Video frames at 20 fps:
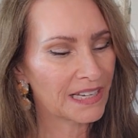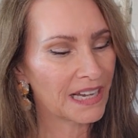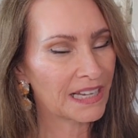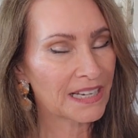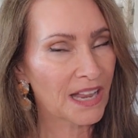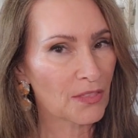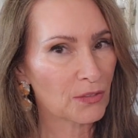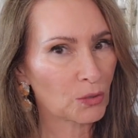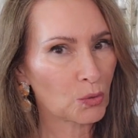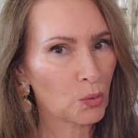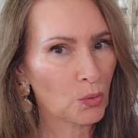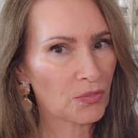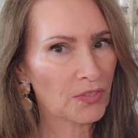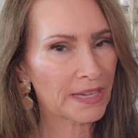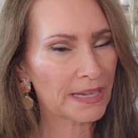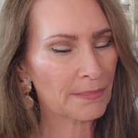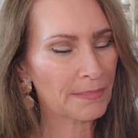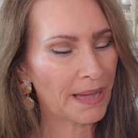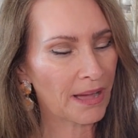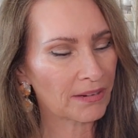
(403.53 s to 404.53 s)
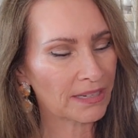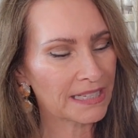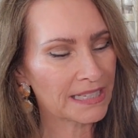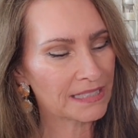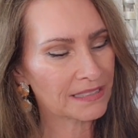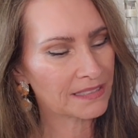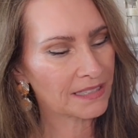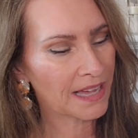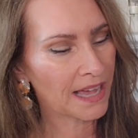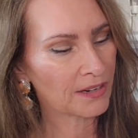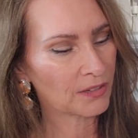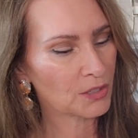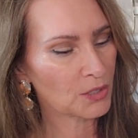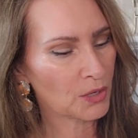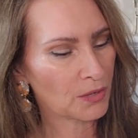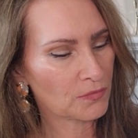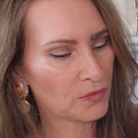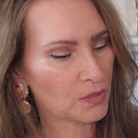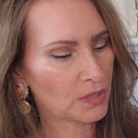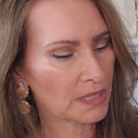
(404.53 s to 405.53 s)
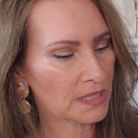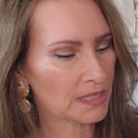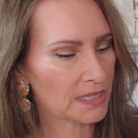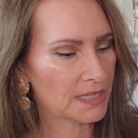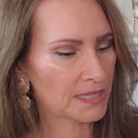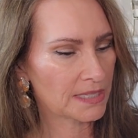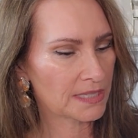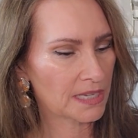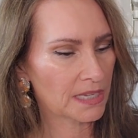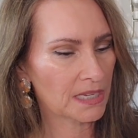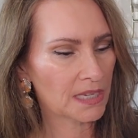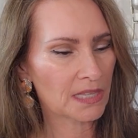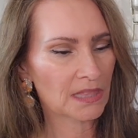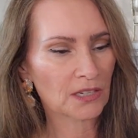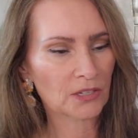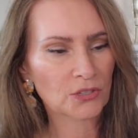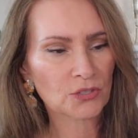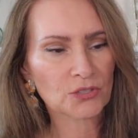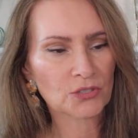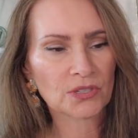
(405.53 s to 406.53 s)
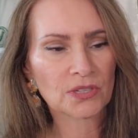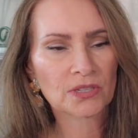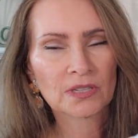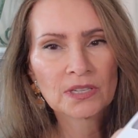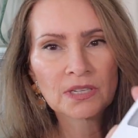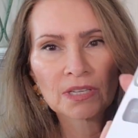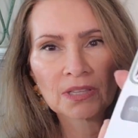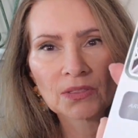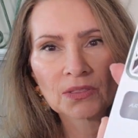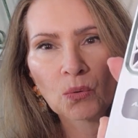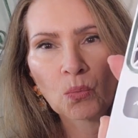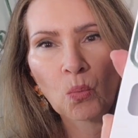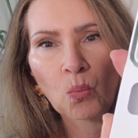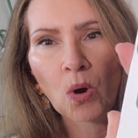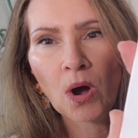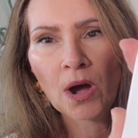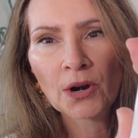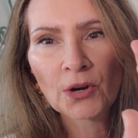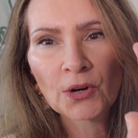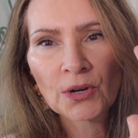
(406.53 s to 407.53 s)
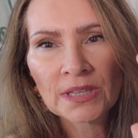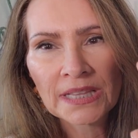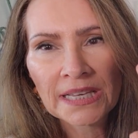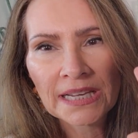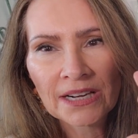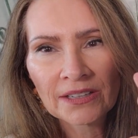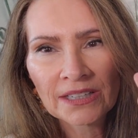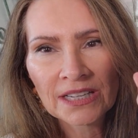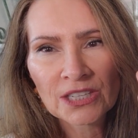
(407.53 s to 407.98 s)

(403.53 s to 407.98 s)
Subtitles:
Another cool thing about it, I don't know if you can see, there's the water in there.